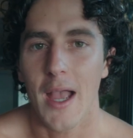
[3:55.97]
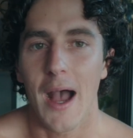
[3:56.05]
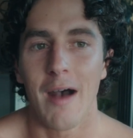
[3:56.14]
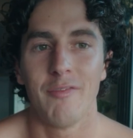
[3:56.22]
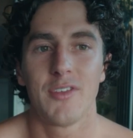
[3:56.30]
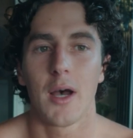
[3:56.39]

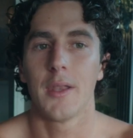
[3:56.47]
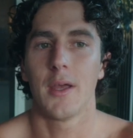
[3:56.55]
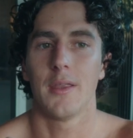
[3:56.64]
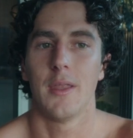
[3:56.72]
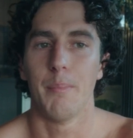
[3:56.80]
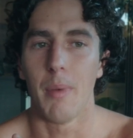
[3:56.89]
I've done
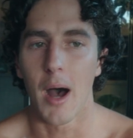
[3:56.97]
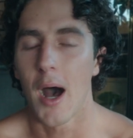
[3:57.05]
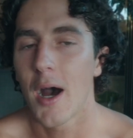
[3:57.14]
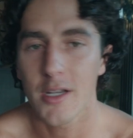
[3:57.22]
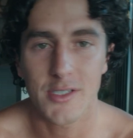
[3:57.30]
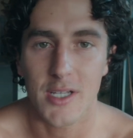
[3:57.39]
the
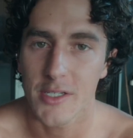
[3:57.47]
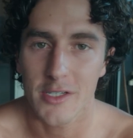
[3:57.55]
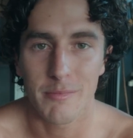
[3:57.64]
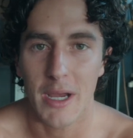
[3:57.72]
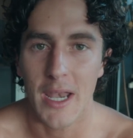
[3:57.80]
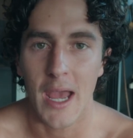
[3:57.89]
hardest task
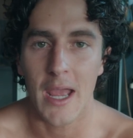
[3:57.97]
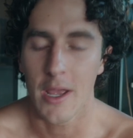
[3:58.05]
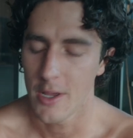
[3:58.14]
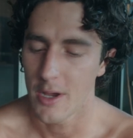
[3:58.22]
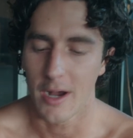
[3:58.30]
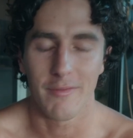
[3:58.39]
of my day.
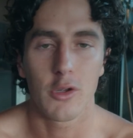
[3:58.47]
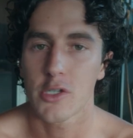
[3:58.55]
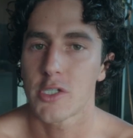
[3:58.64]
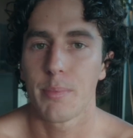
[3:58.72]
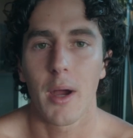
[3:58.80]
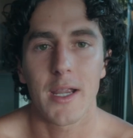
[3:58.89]
I've not
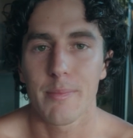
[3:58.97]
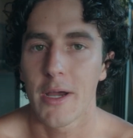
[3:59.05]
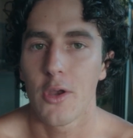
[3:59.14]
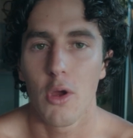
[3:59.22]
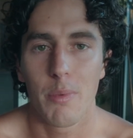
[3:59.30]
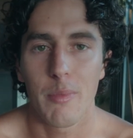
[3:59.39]
spiked my
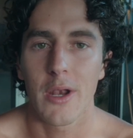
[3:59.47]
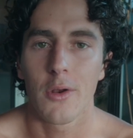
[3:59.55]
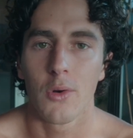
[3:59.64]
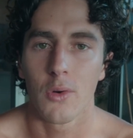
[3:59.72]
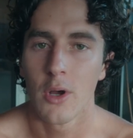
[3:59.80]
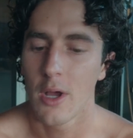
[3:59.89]
dopamine at
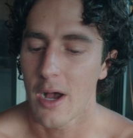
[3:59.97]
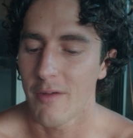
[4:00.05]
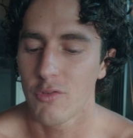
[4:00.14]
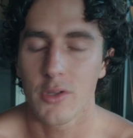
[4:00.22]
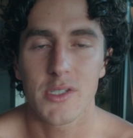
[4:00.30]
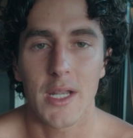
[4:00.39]
all. I've
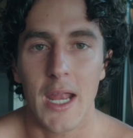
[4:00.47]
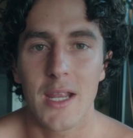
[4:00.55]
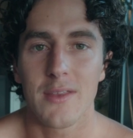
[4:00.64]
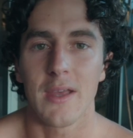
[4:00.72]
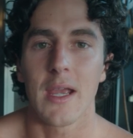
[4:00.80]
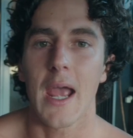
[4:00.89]
not done
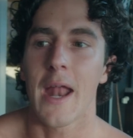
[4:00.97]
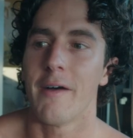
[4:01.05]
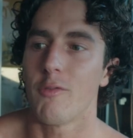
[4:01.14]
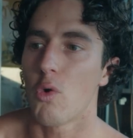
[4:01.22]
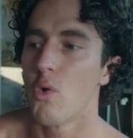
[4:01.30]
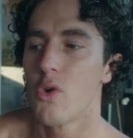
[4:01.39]
anything, and
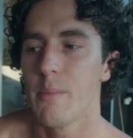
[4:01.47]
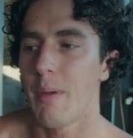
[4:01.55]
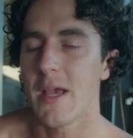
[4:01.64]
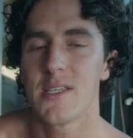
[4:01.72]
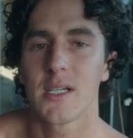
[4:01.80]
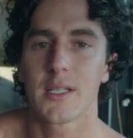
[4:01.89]
I've already
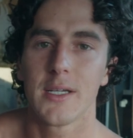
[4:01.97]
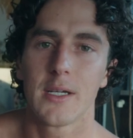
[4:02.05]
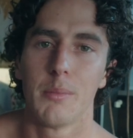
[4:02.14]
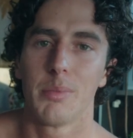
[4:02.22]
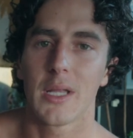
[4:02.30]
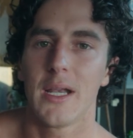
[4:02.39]
basically
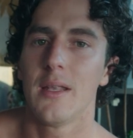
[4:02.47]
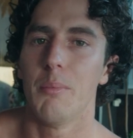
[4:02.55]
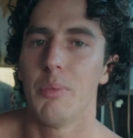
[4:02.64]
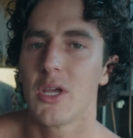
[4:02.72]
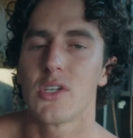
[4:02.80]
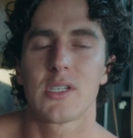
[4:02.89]
completed the
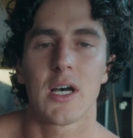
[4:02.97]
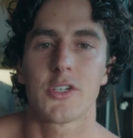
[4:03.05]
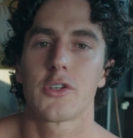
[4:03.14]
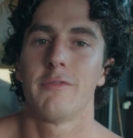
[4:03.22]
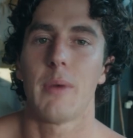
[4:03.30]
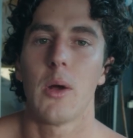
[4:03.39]
biggest
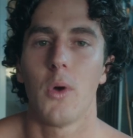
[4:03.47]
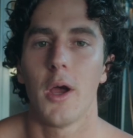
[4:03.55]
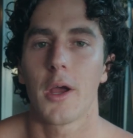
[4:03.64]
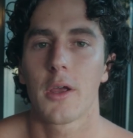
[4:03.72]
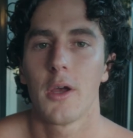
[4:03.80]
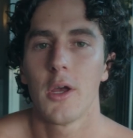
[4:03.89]
task of my
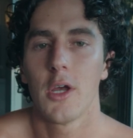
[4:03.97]
work.